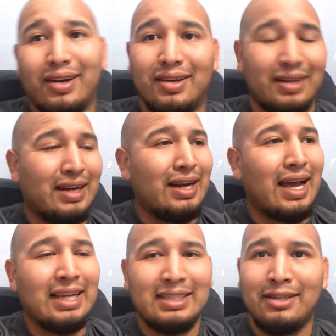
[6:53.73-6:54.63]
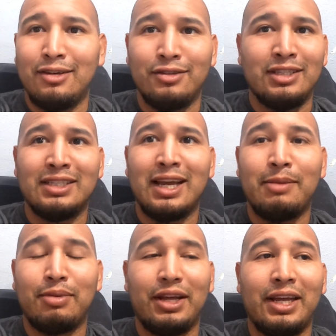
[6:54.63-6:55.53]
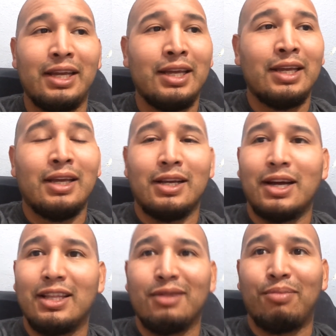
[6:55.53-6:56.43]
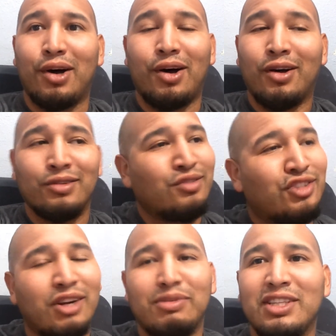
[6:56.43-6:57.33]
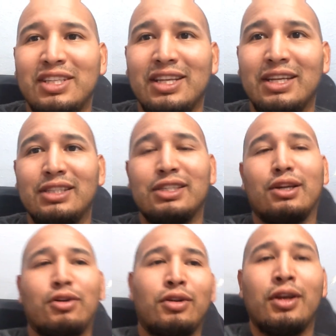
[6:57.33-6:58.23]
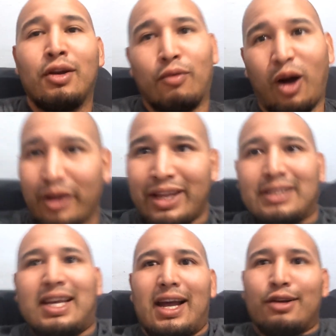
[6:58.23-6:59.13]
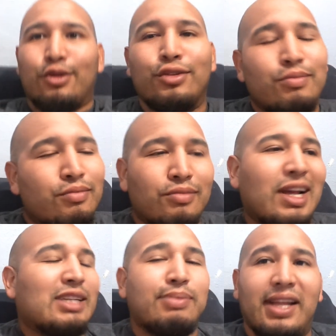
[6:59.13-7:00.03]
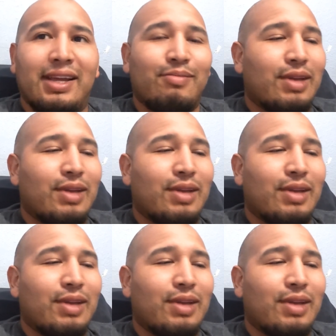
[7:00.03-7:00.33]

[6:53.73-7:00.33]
on a nice little design play. Caught the ball, jumped into the end zone, while getting tackled. Nice play,